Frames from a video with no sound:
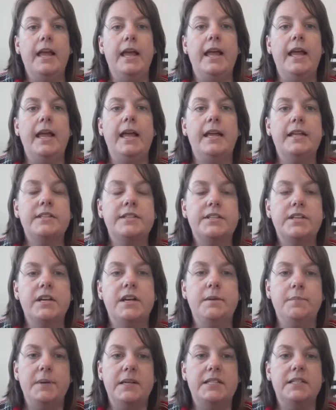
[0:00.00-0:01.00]
It's going to
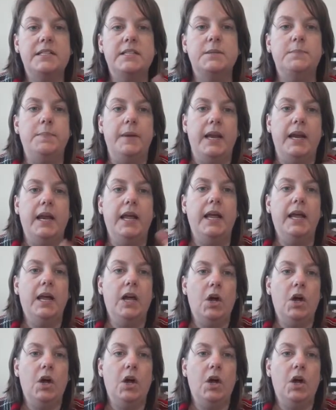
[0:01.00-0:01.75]
be spinning